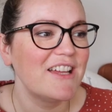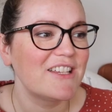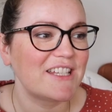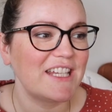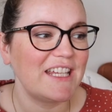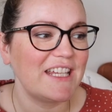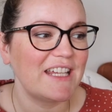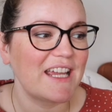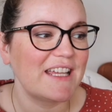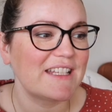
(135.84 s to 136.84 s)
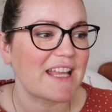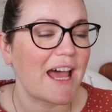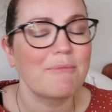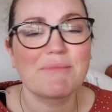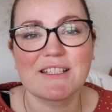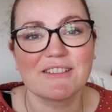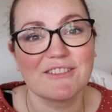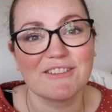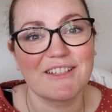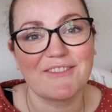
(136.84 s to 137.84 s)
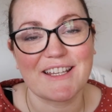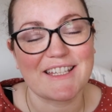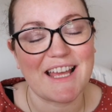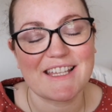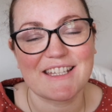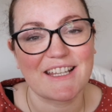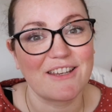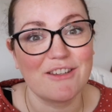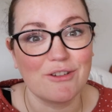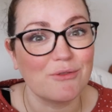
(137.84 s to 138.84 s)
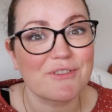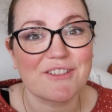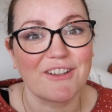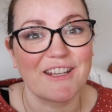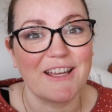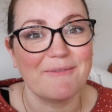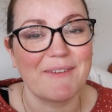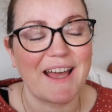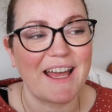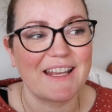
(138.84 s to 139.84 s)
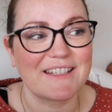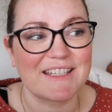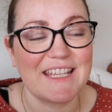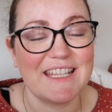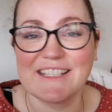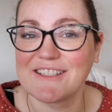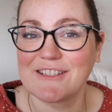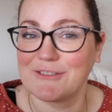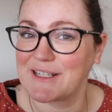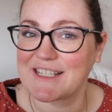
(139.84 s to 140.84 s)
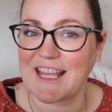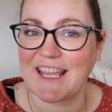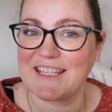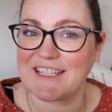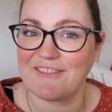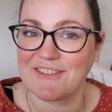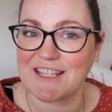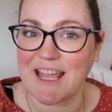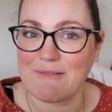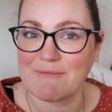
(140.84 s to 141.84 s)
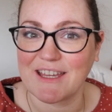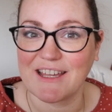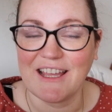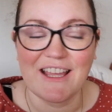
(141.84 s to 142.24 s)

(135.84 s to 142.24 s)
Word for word: she is absolutely fantastic and dotes on him and he is so excited every time that